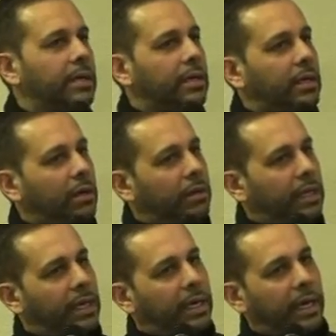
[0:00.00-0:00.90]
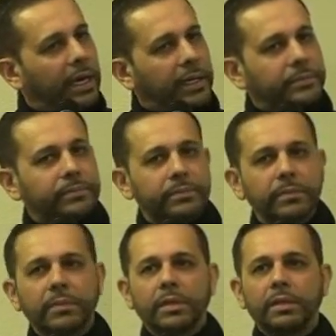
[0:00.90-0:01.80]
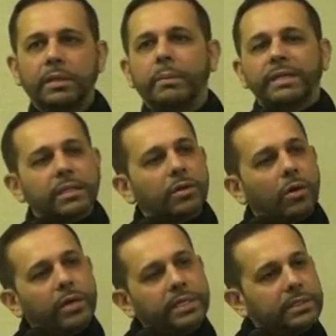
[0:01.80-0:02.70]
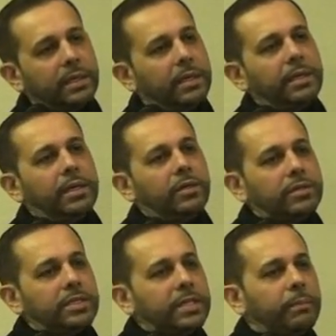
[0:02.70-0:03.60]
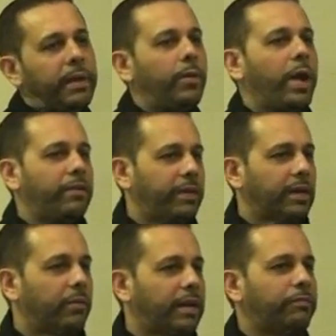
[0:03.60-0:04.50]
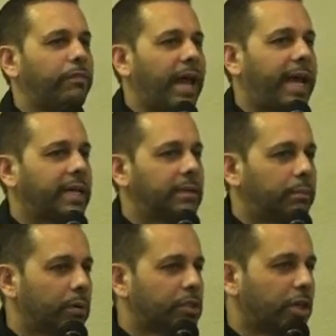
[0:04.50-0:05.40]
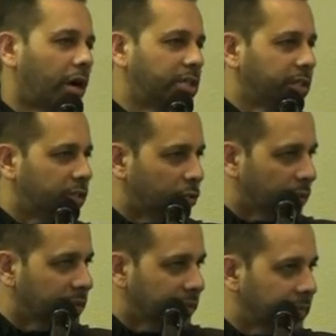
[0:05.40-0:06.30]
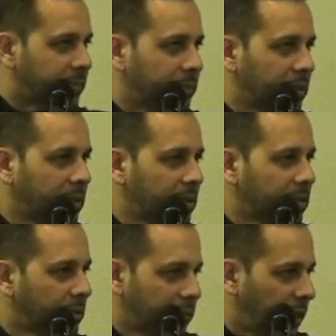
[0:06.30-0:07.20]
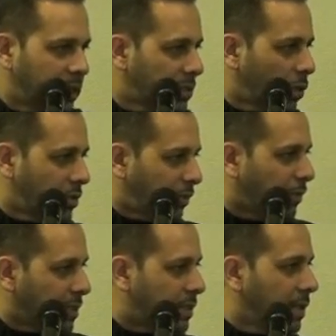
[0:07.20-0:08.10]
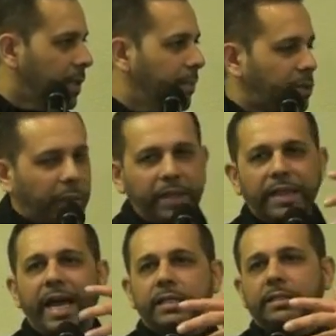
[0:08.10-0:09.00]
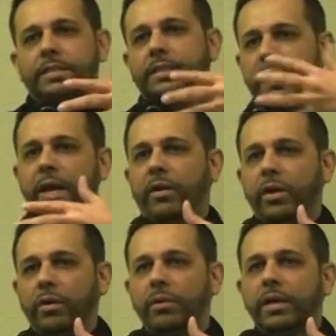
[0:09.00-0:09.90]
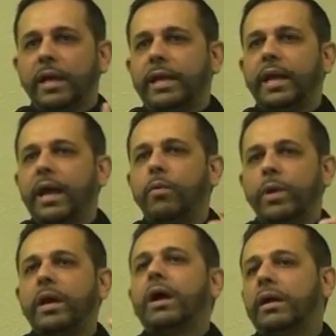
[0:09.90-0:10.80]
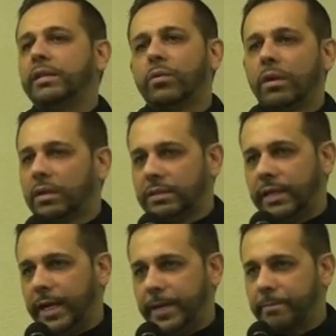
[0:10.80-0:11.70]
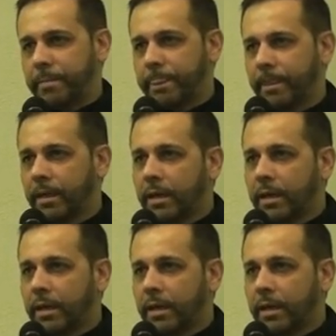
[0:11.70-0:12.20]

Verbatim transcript: if, you know, the, um, the matador is, you know, just simply waving a red flag and the bull charges towards it. Really, there's no difference between that scenario and how we are in the world today.